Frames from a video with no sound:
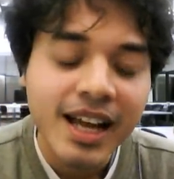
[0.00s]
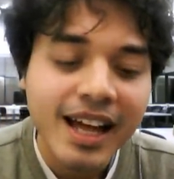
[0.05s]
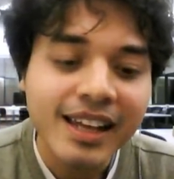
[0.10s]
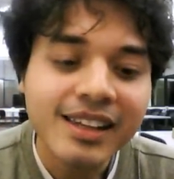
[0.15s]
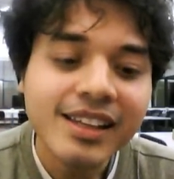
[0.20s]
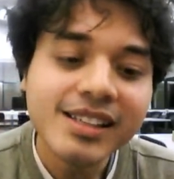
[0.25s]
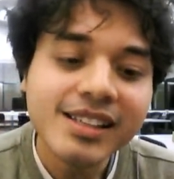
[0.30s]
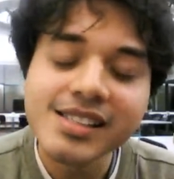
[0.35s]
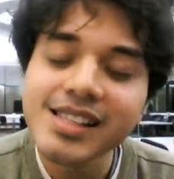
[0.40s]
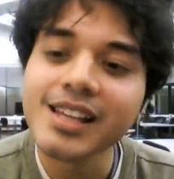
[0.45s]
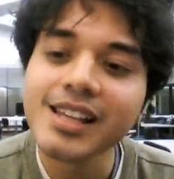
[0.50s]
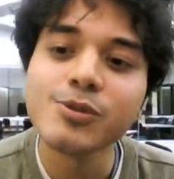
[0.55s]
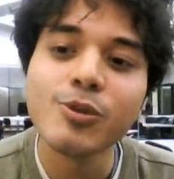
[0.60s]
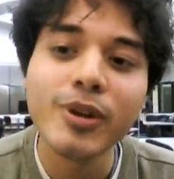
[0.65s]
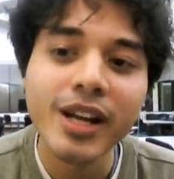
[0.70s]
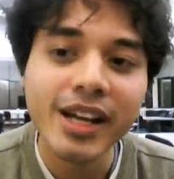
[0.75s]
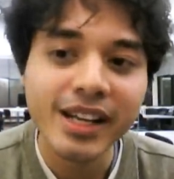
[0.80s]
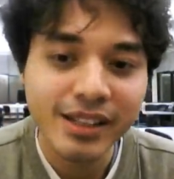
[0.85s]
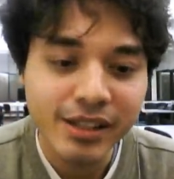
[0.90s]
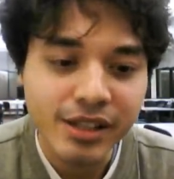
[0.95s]
At least that's
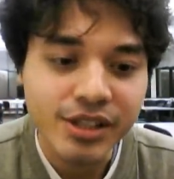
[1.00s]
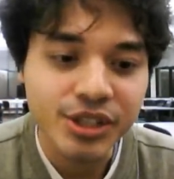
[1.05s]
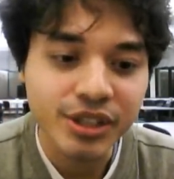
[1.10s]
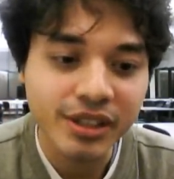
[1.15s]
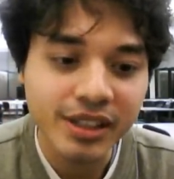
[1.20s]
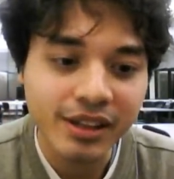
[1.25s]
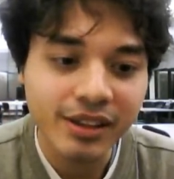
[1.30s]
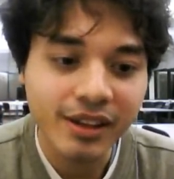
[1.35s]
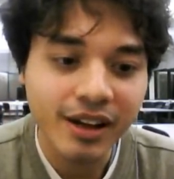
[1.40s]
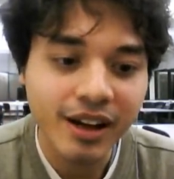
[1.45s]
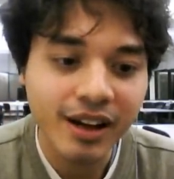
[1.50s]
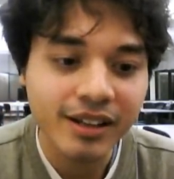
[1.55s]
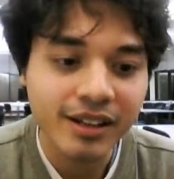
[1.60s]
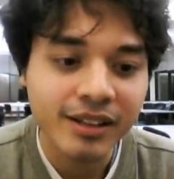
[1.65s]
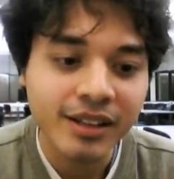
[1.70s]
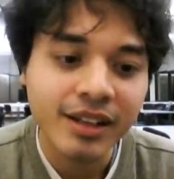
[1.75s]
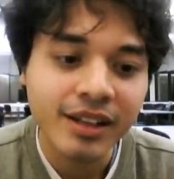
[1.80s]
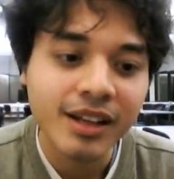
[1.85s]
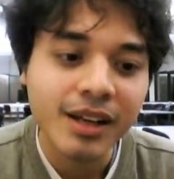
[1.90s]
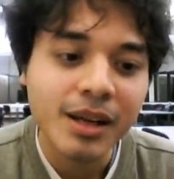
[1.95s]
what I initially thought.
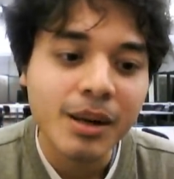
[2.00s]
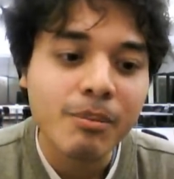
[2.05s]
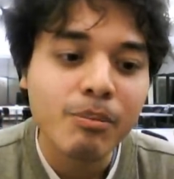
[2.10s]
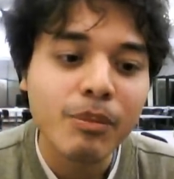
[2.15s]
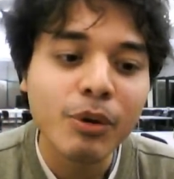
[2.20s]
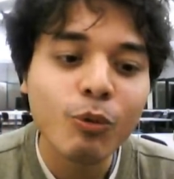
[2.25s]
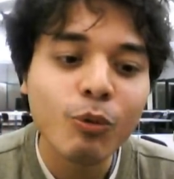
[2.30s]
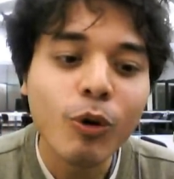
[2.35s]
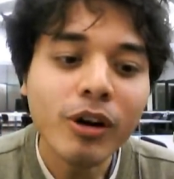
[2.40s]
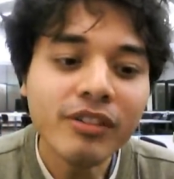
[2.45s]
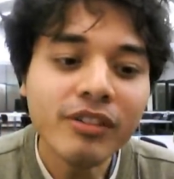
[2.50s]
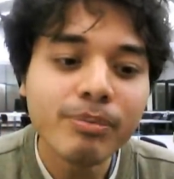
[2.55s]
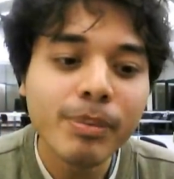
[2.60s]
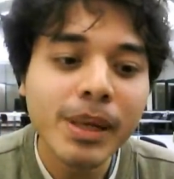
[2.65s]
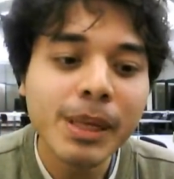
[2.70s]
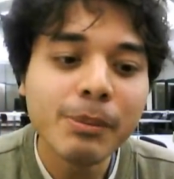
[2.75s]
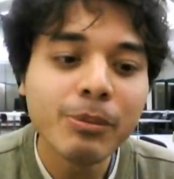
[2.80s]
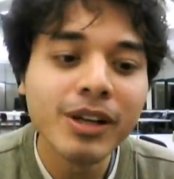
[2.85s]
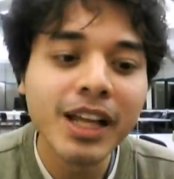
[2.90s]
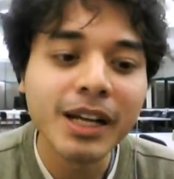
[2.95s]
But what if
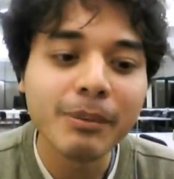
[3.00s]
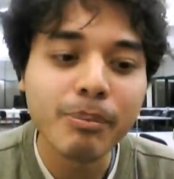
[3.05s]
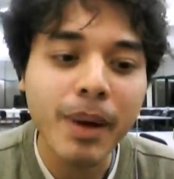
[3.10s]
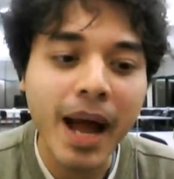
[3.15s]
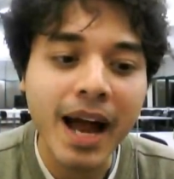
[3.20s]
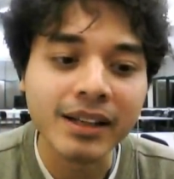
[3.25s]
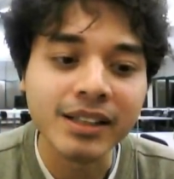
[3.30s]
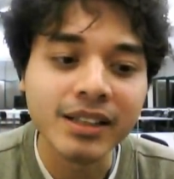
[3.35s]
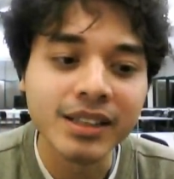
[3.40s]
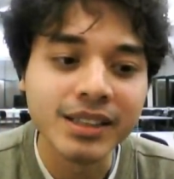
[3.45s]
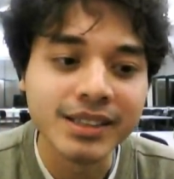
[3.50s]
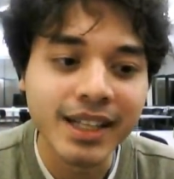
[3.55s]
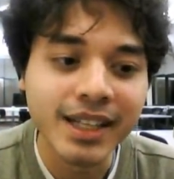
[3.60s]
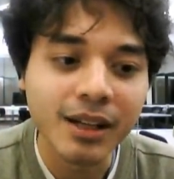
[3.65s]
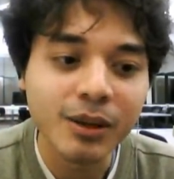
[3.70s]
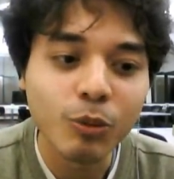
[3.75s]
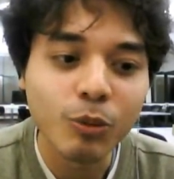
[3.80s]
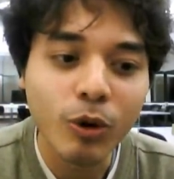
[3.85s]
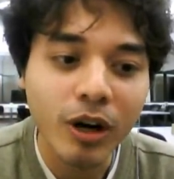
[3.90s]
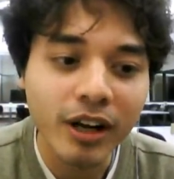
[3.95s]
people like Pat
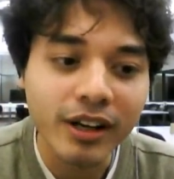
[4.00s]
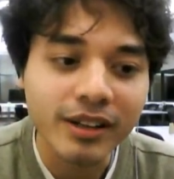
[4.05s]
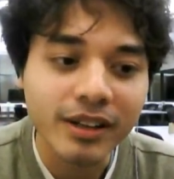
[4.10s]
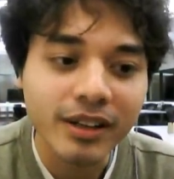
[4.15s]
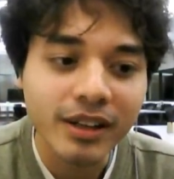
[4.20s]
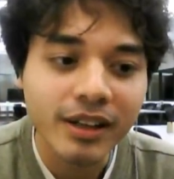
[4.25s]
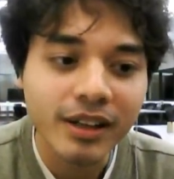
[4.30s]
Condell won?